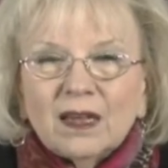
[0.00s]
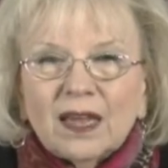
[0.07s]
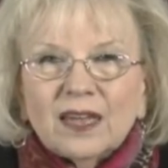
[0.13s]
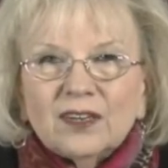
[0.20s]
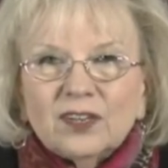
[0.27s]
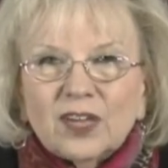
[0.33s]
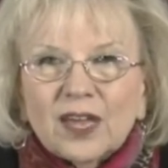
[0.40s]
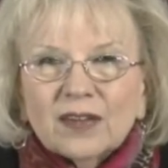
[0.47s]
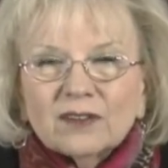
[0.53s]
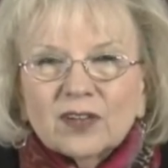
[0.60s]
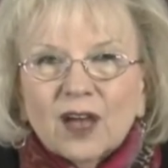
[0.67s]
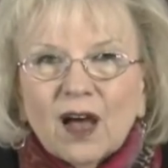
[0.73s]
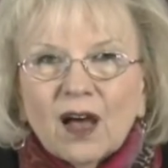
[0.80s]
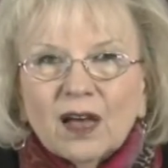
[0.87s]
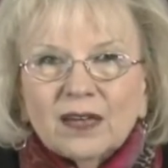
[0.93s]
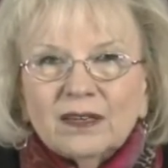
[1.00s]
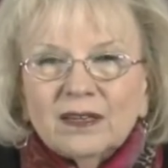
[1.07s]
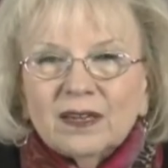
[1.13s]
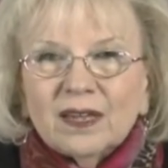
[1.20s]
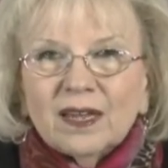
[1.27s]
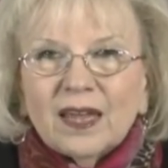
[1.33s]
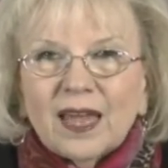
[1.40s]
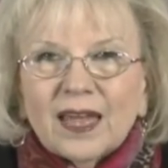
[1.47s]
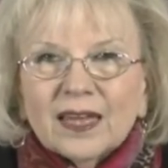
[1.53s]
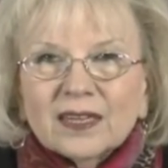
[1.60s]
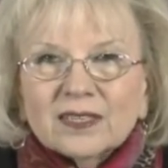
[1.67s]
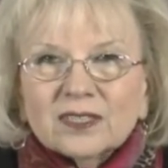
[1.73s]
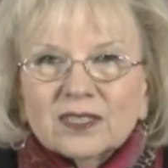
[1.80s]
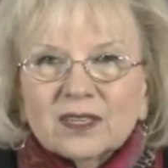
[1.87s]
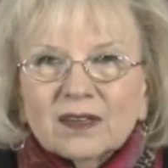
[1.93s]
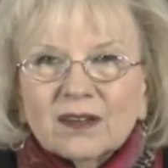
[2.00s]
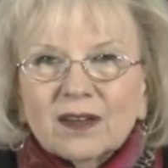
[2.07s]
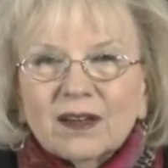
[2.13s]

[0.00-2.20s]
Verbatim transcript: and yet God has